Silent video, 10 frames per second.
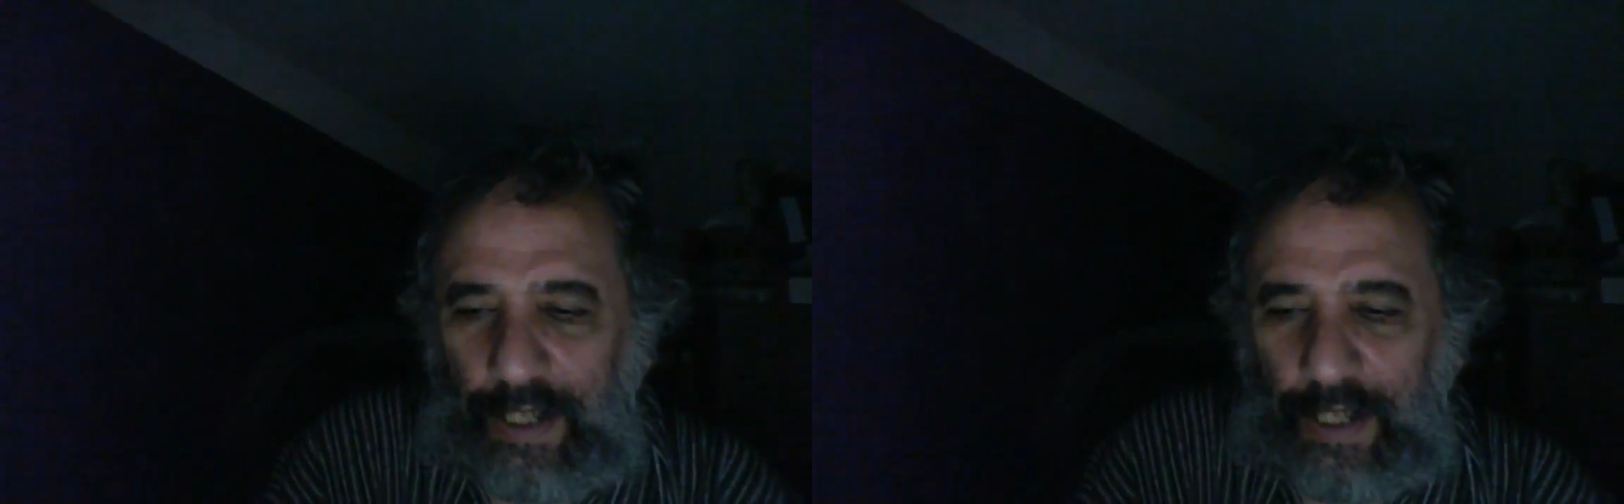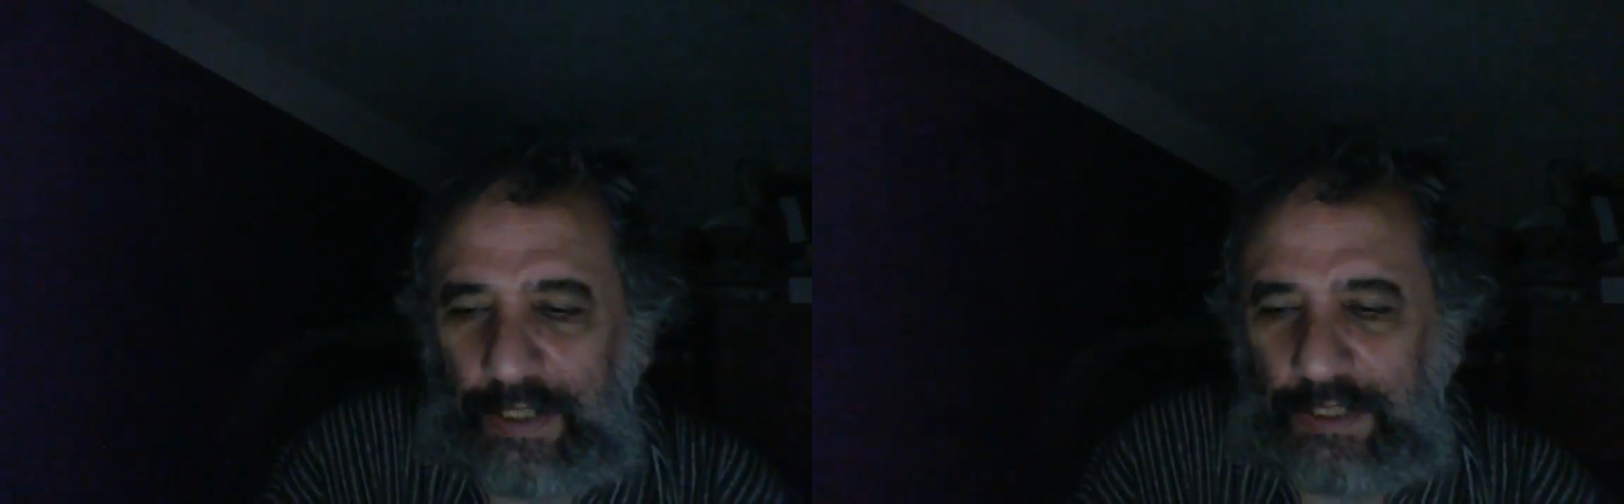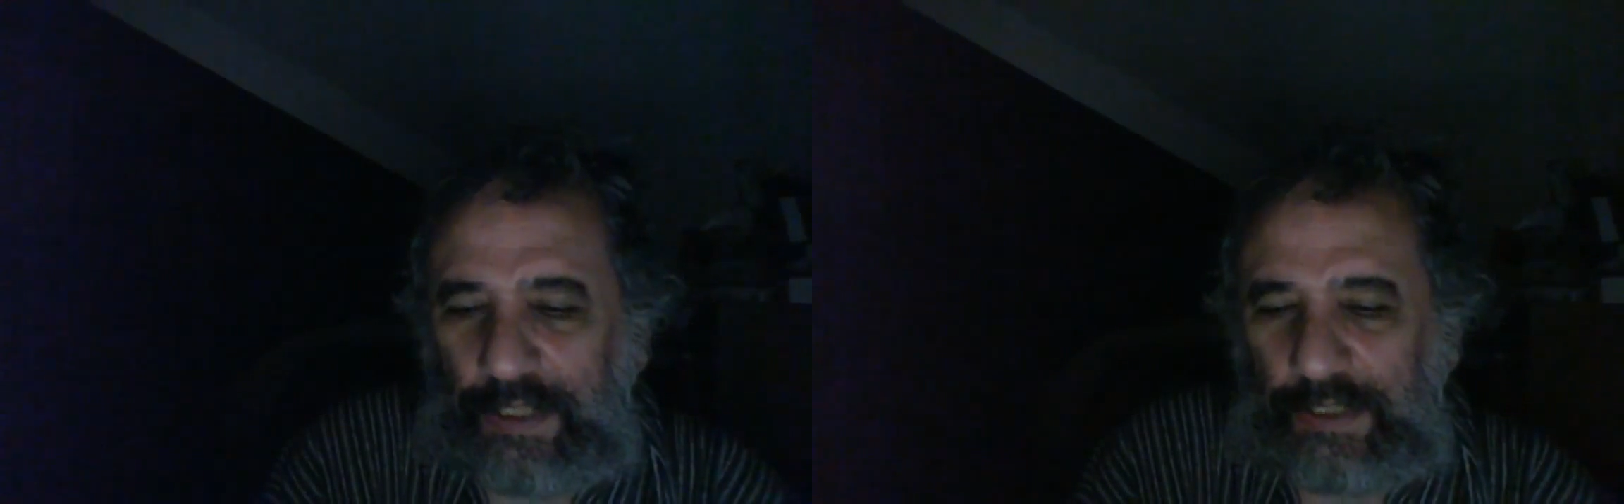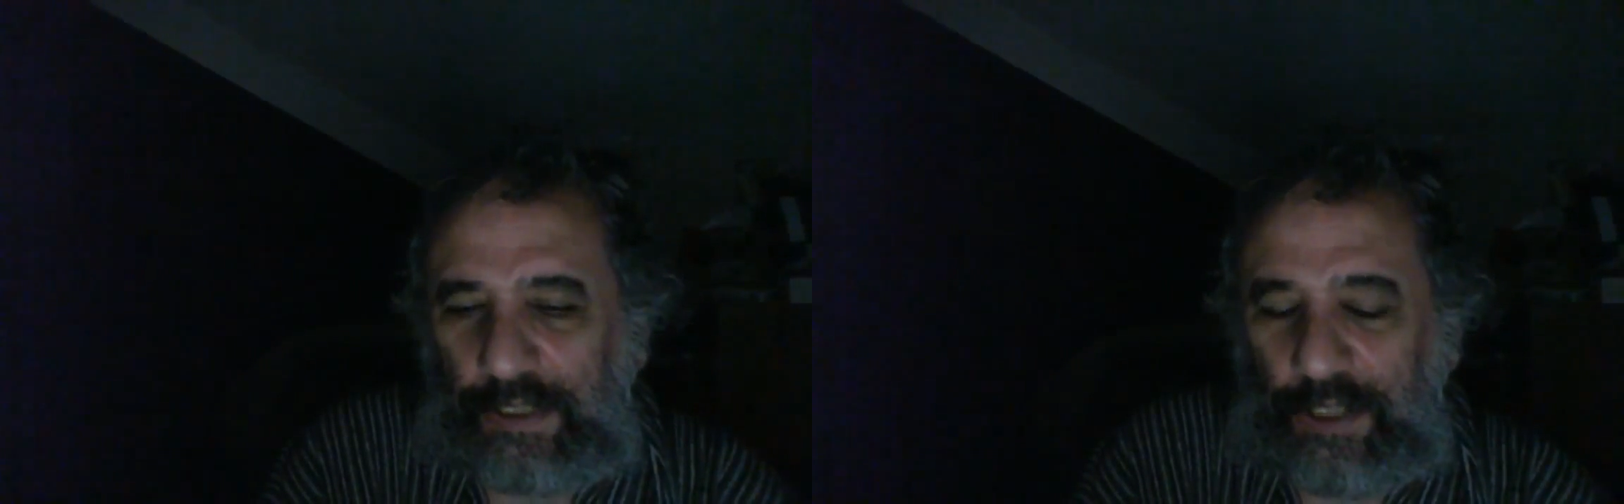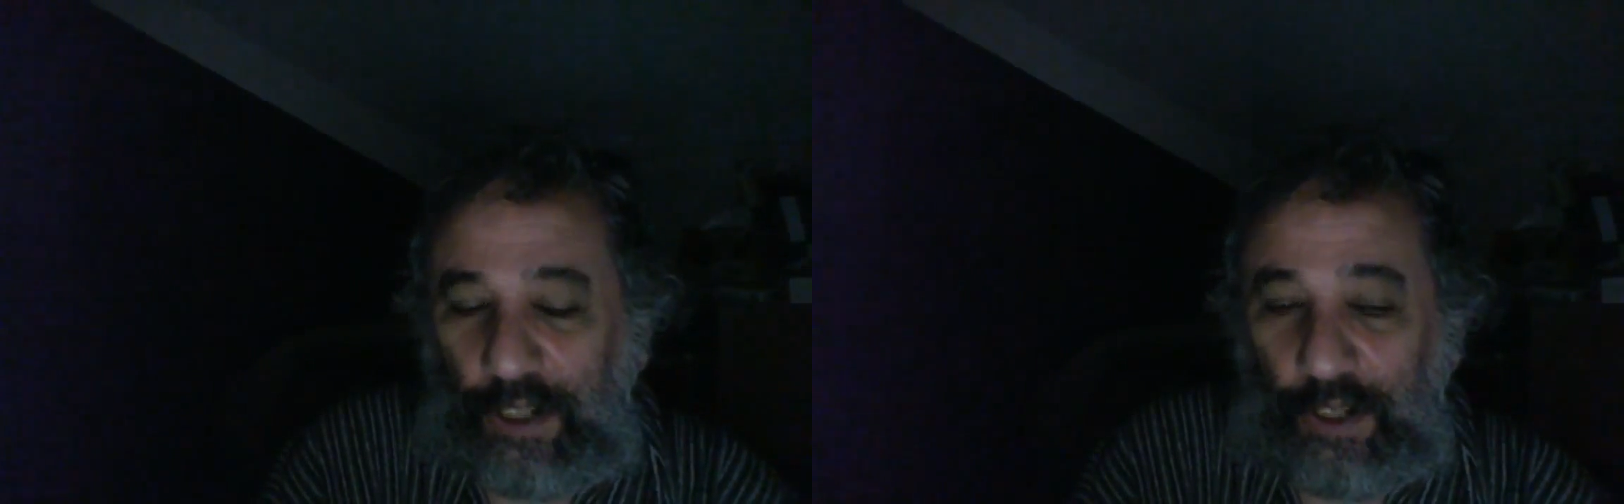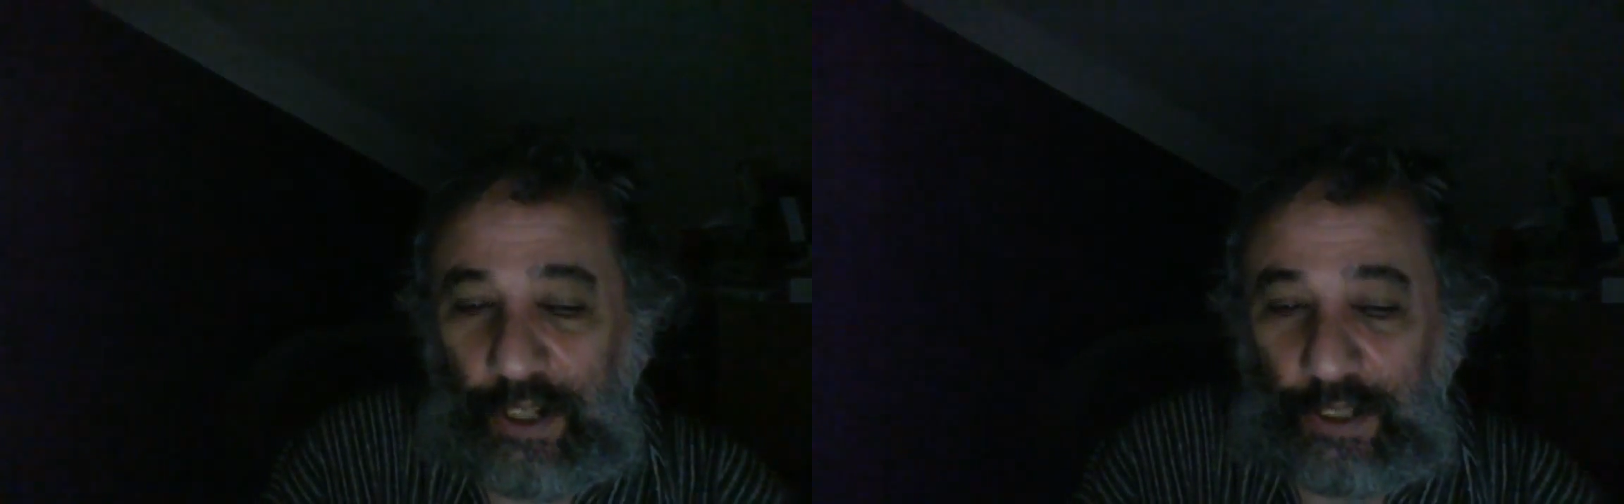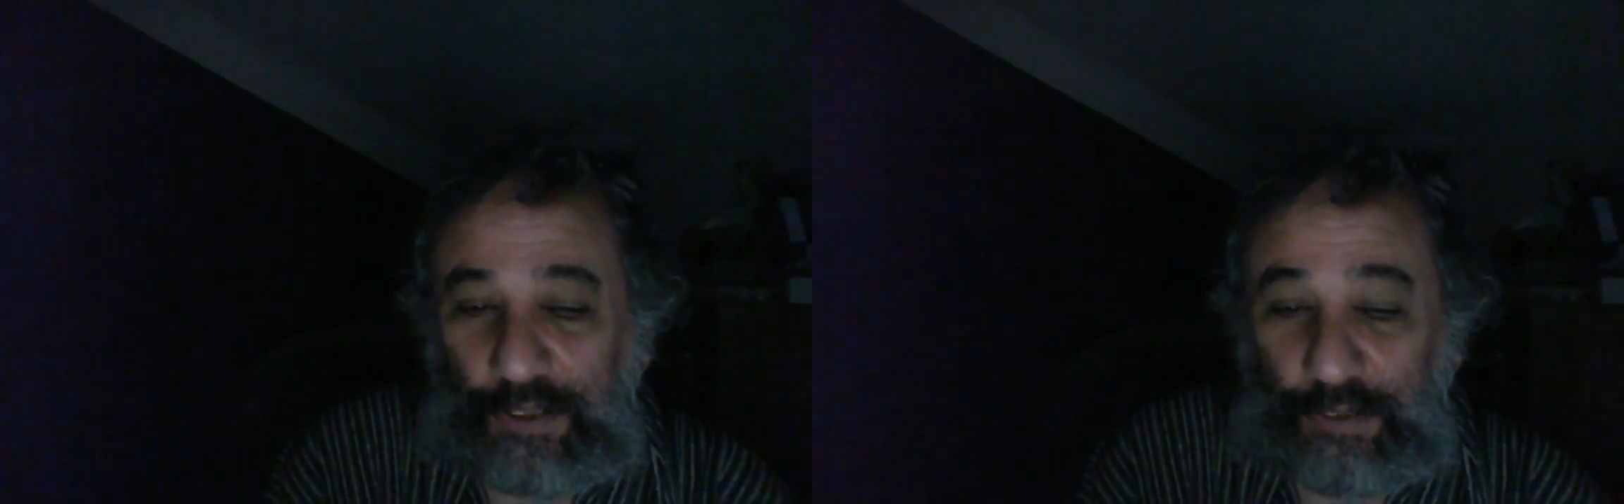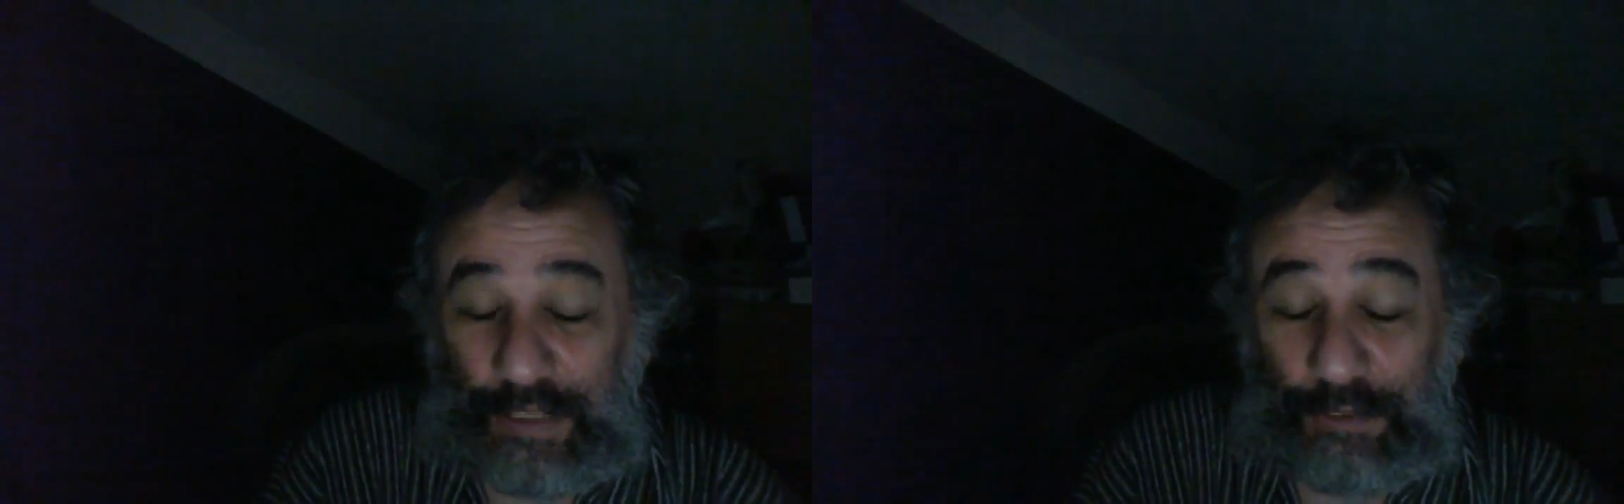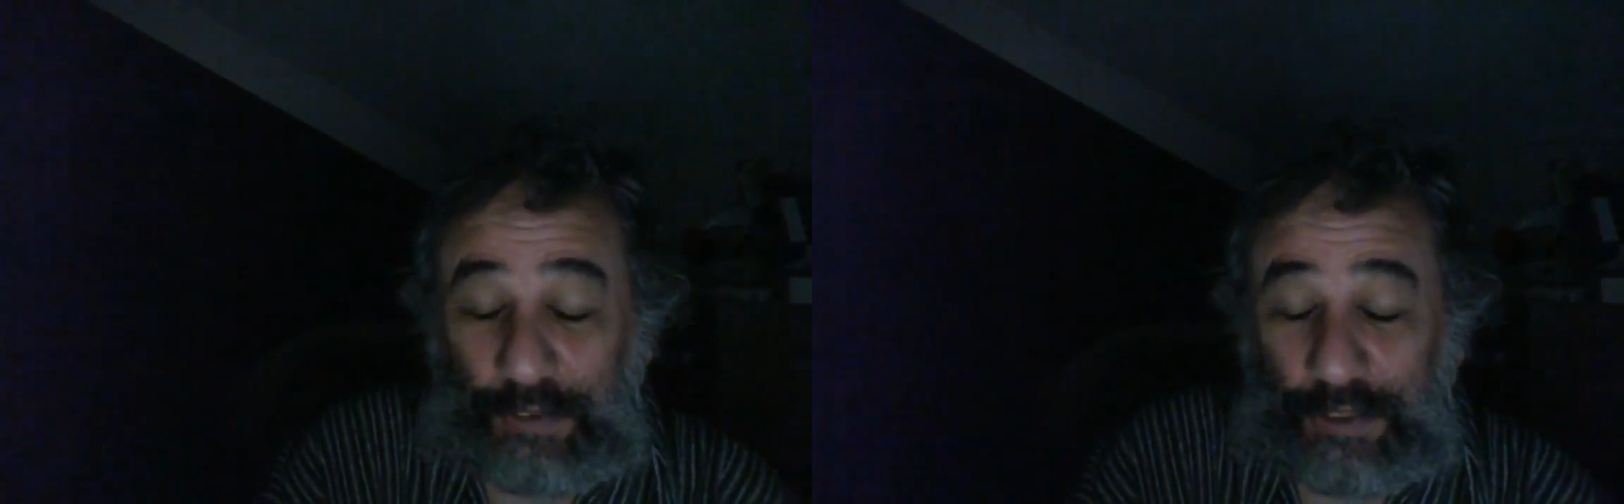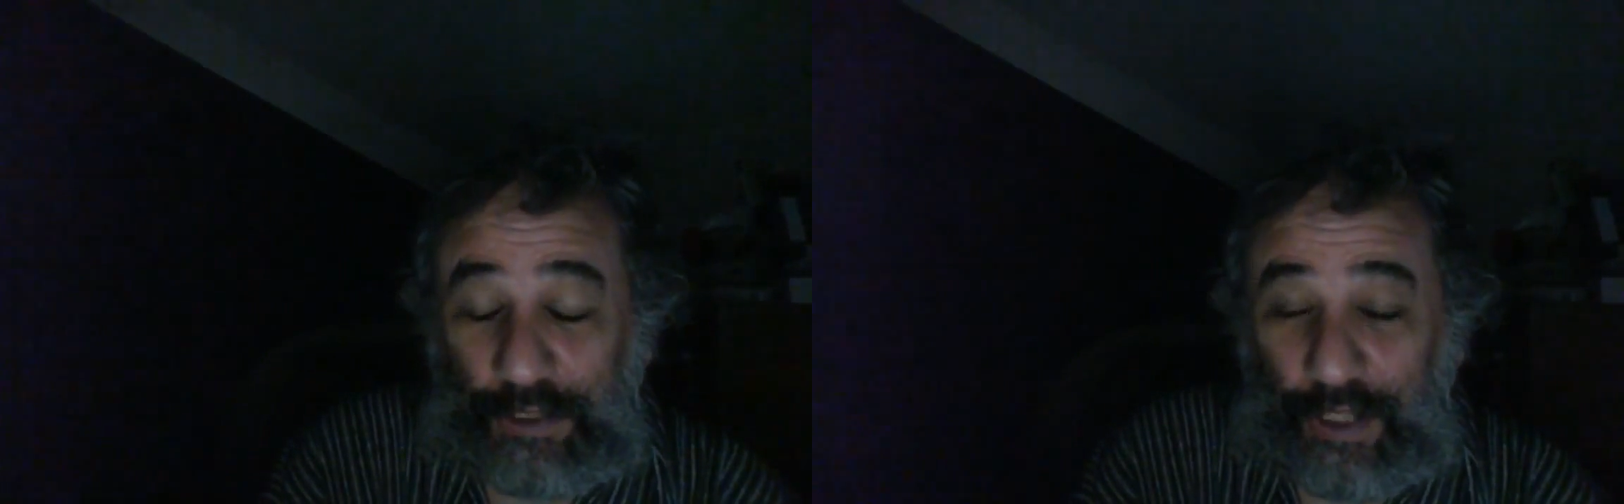a district
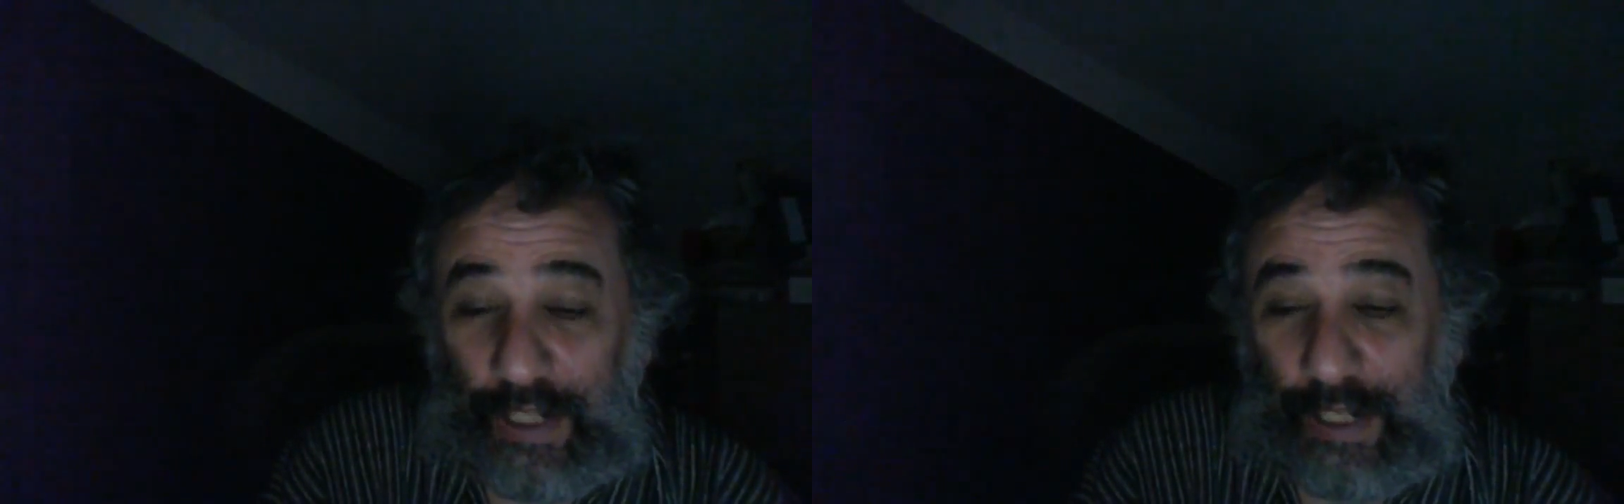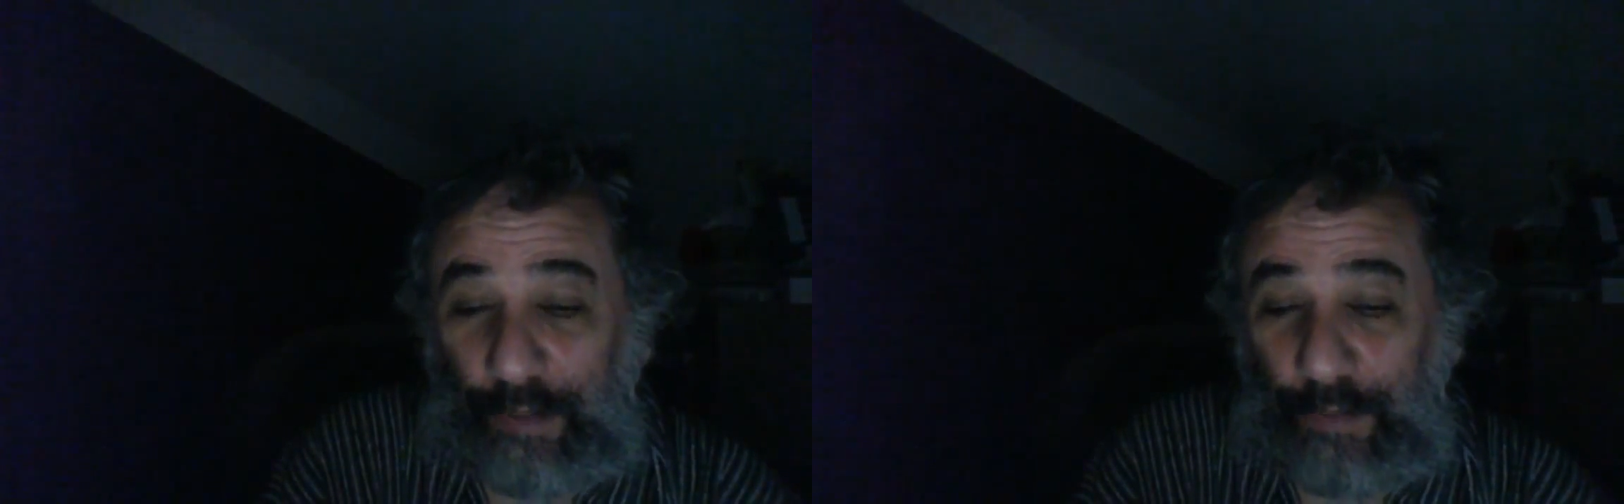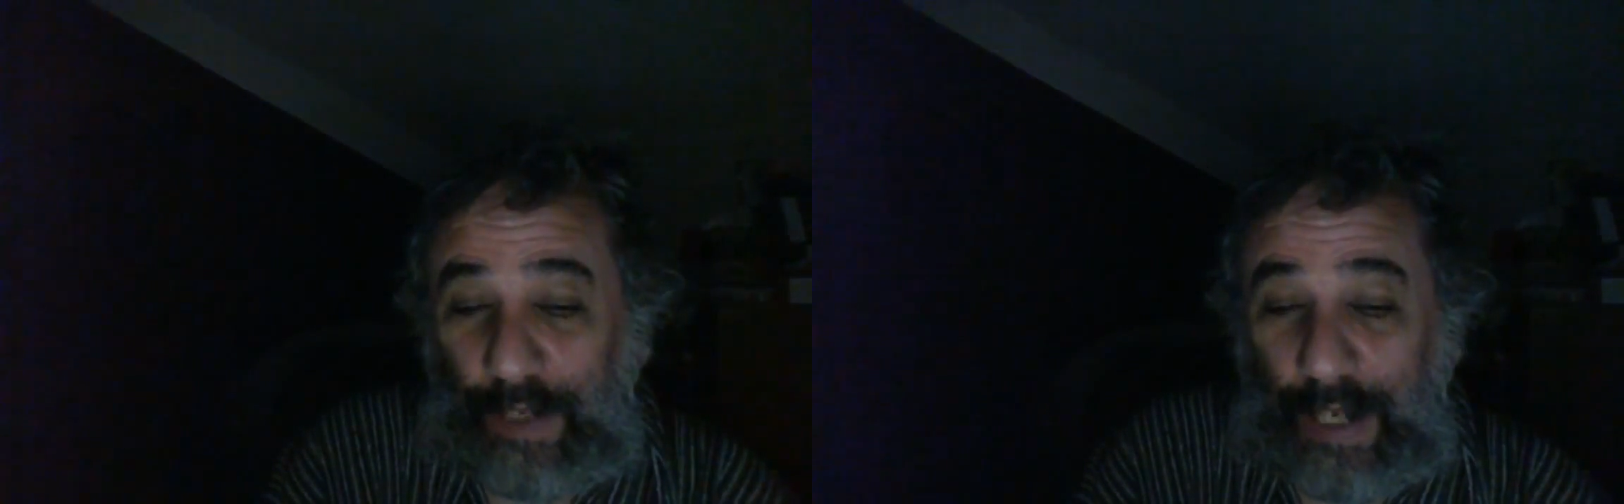attorney of